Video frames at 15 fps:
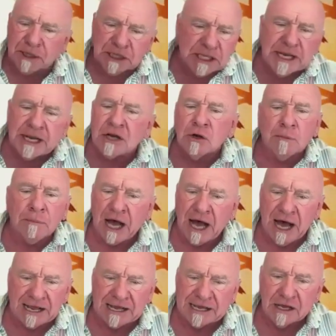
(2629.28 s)
political
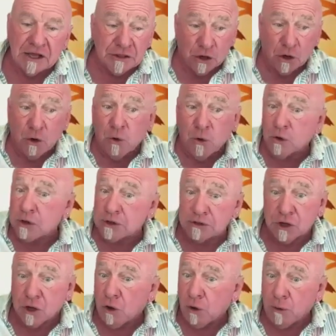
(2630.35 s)
body, the
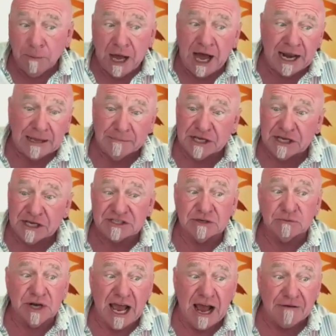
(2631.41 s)
whole body, because
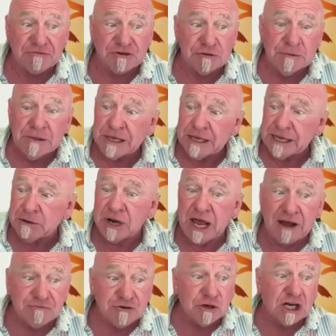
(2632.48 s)
it would have to
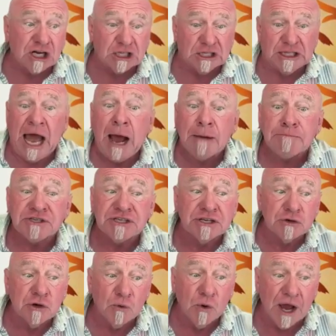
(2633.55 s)
collapse
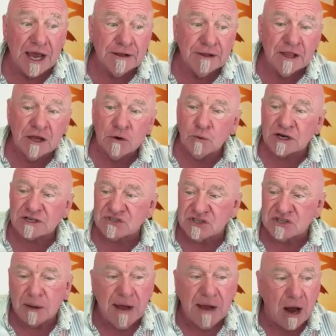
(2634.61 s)
into a way where
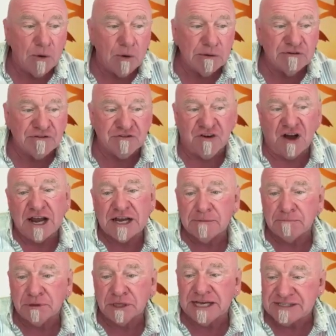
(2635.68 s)
somehow we would
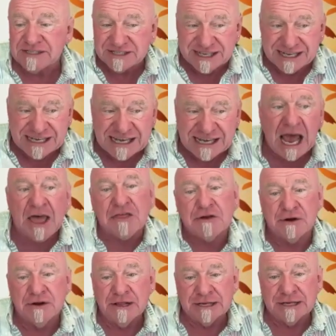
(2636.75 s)
find a place
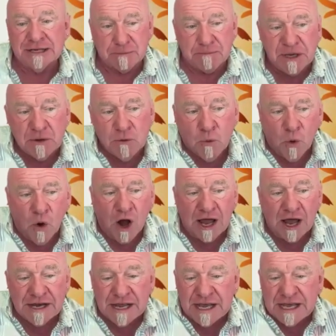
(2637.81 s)
together to be
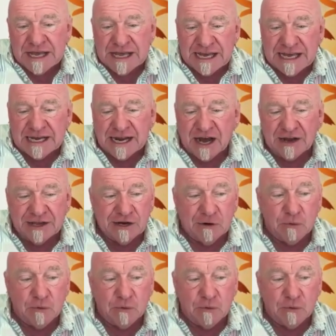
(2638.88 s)
one in a,